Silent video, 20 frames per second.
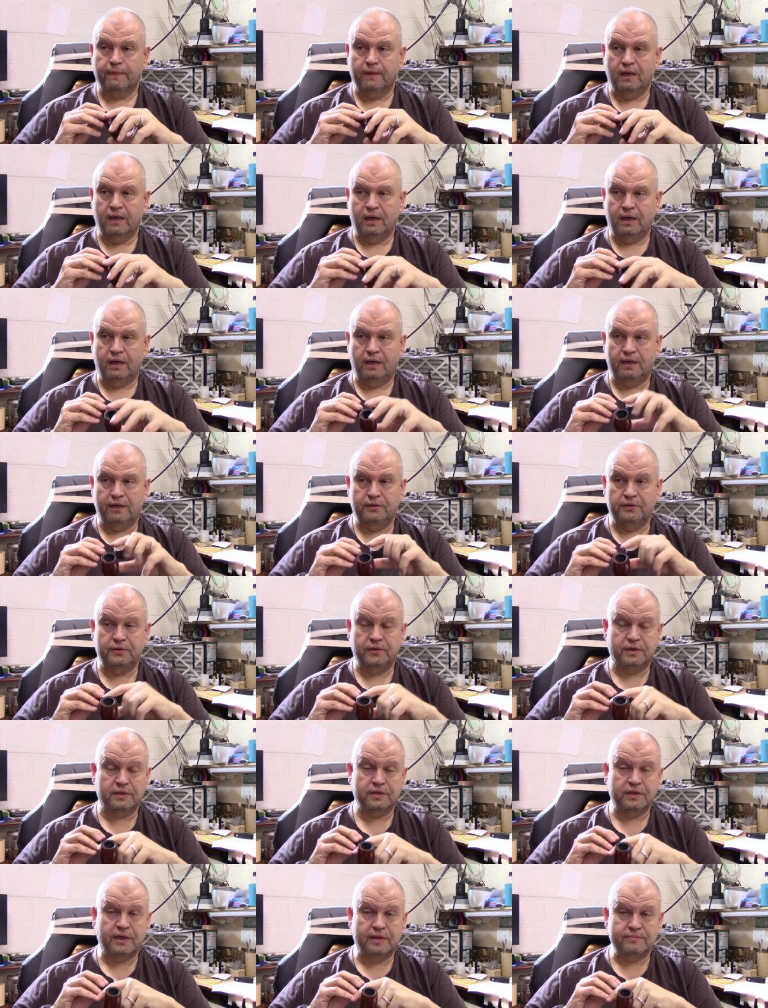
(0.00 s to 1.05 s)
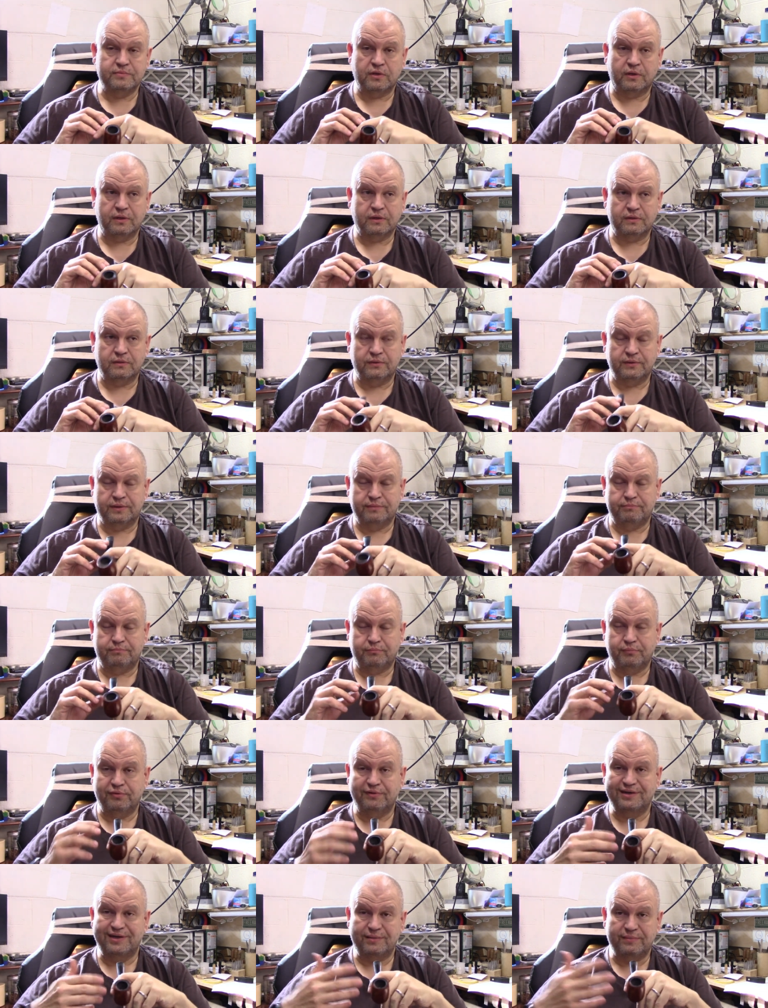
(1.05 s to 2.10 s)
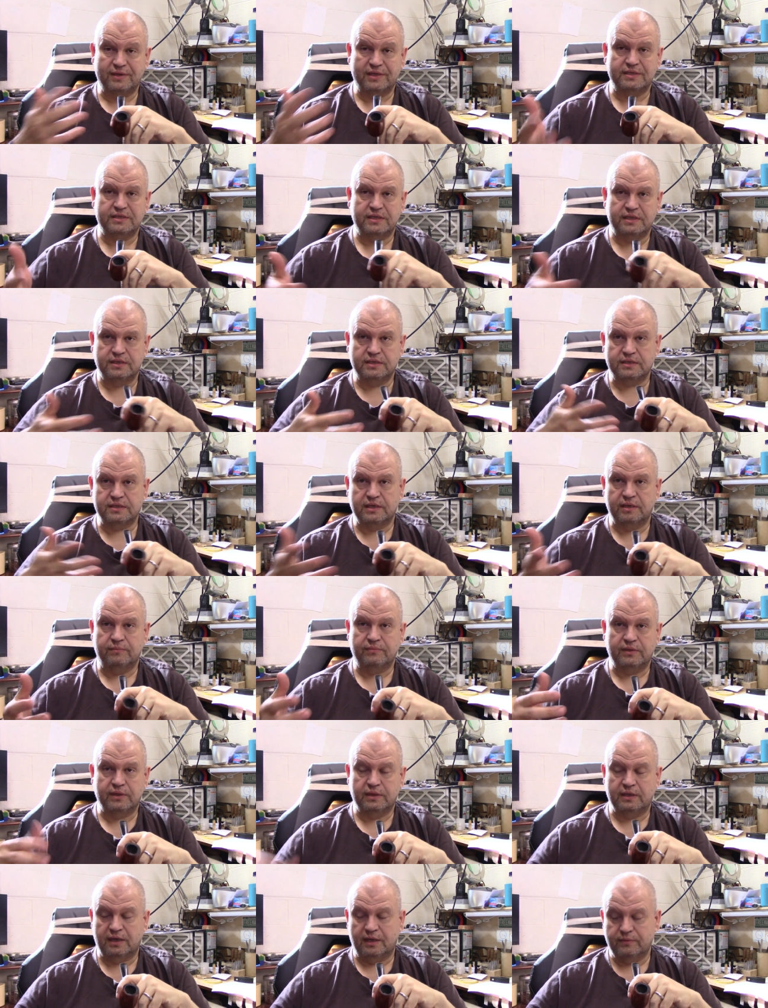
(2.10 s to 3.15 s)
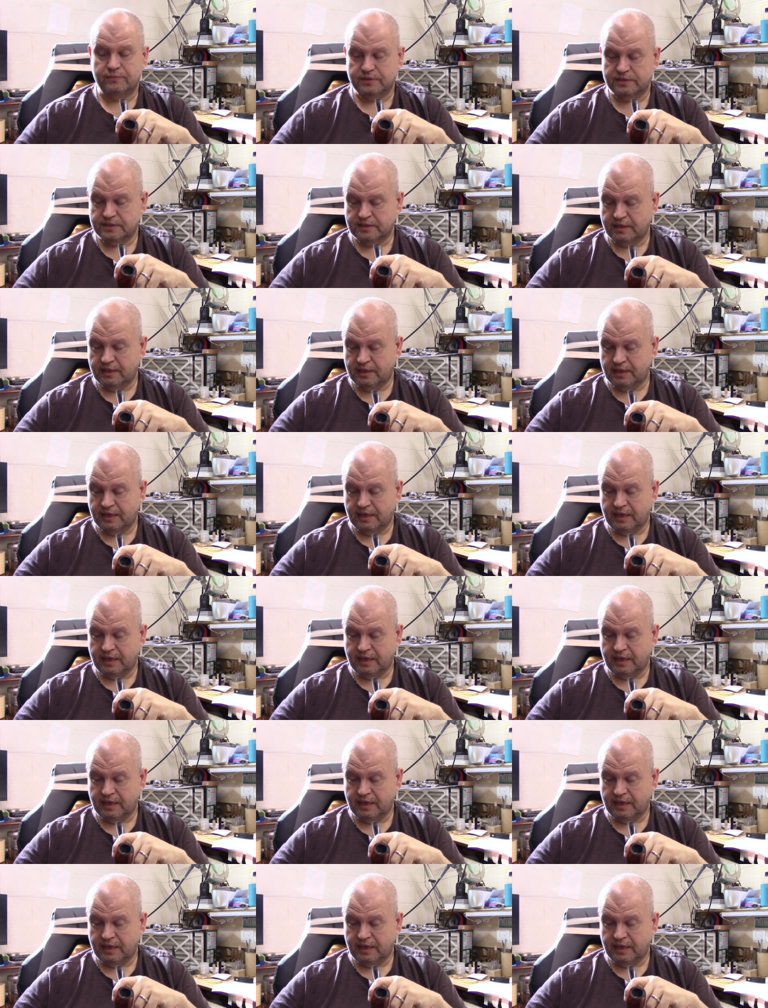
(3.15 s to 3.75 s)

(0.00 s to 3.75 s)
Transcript: uh, New York Times article that pretty much said the same thing that I was saying